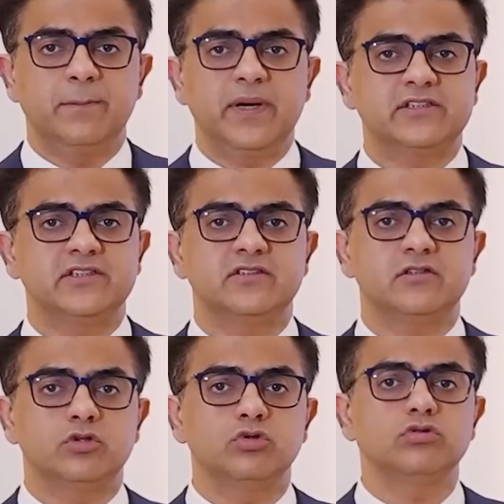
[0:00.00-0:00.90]
patients
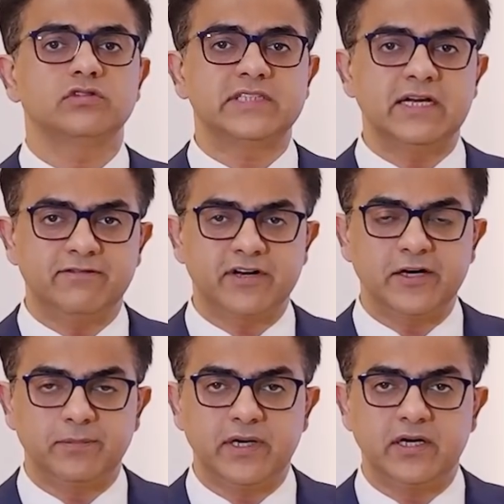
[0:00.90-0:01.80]
do
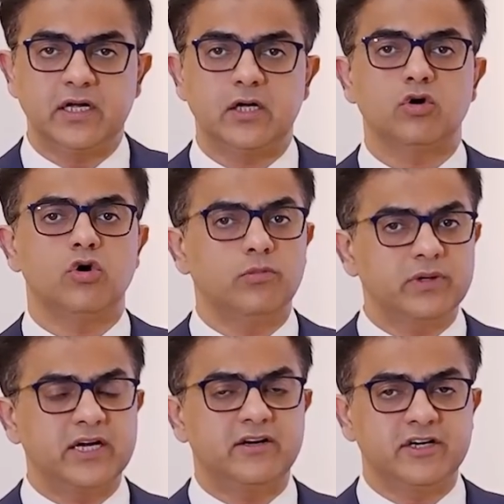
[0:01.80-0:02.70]
self-treatment or home
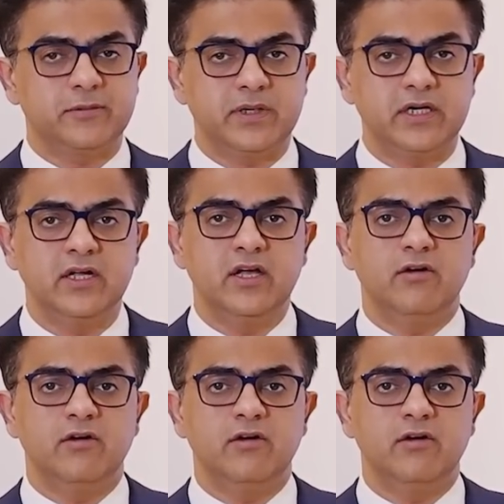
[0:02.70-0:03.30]
care treatment,